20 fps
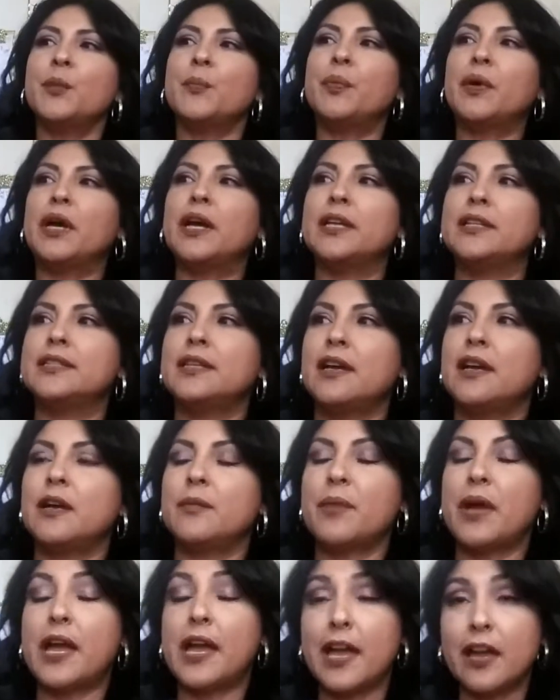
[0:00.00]
But
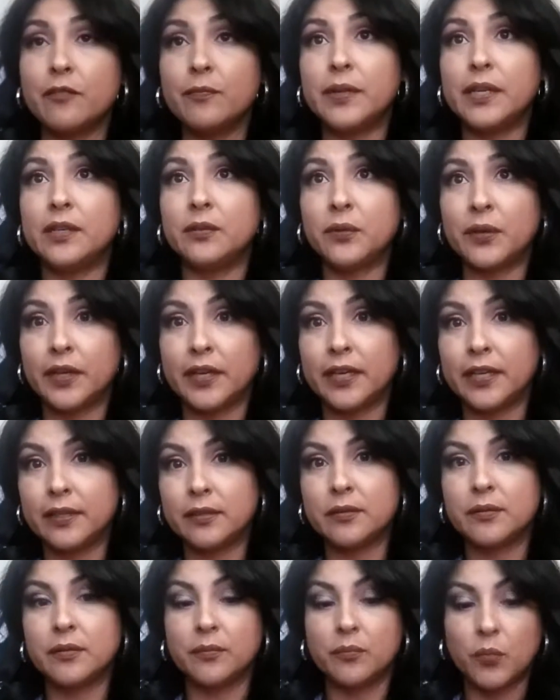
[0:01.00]
I have been
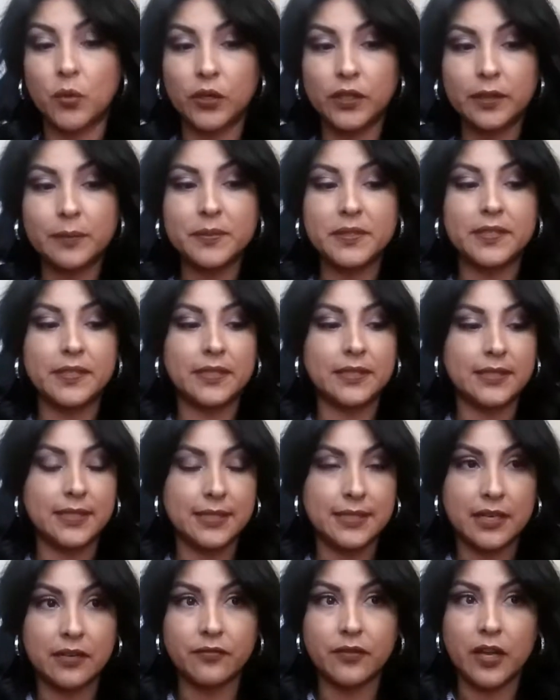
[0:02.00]
wearing more lipsticks
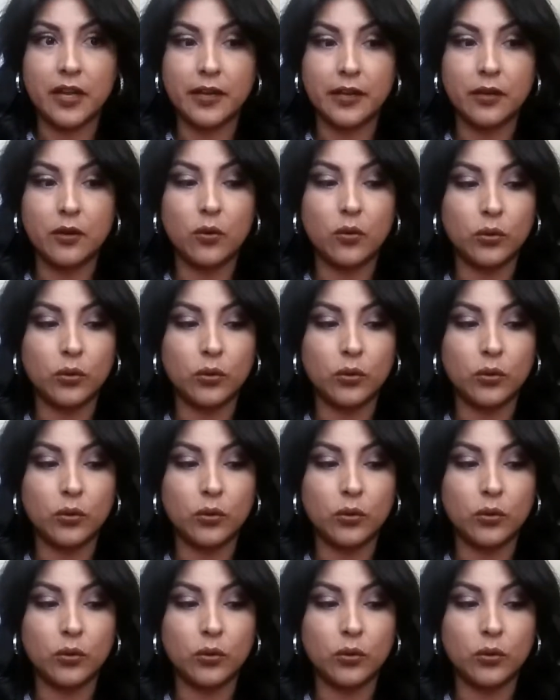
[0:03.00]
as I've gotten